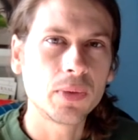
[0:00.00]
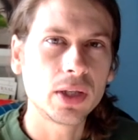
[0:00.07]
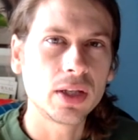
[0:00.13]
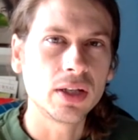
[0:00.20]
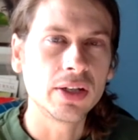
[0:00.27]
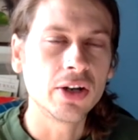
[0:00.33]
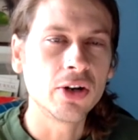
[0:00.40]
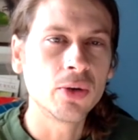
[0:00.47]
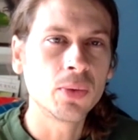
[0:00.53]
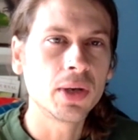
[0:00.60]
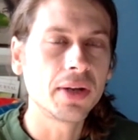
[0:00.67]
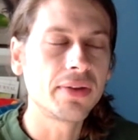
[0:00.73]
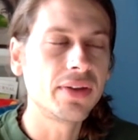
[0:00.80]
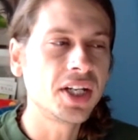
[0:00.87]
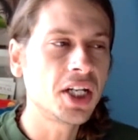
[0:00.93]
you know, when I
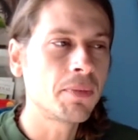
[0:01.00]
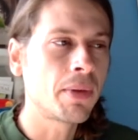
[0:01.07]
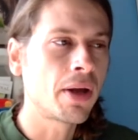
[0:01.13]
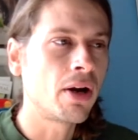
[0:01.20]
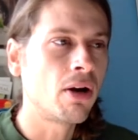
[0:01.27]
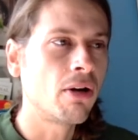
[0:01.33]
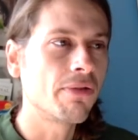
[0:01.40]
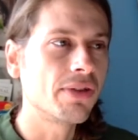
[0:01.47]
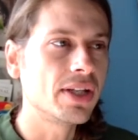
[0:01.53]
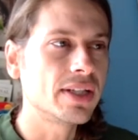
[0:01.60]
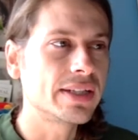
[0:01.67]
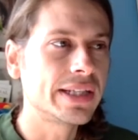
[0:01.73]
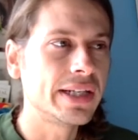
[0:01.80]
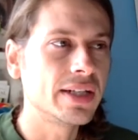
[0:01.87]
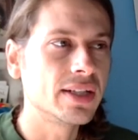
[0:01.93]
think about all of these
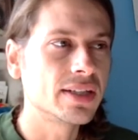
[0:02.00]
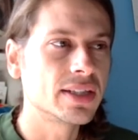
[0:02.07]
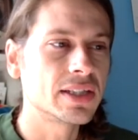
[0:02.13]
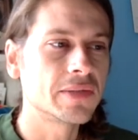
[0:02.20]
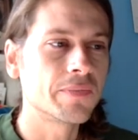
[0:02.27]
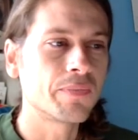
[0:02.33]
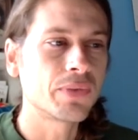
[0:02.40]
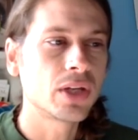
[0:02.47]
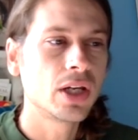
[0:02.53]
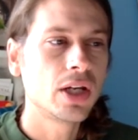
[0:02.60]
things, and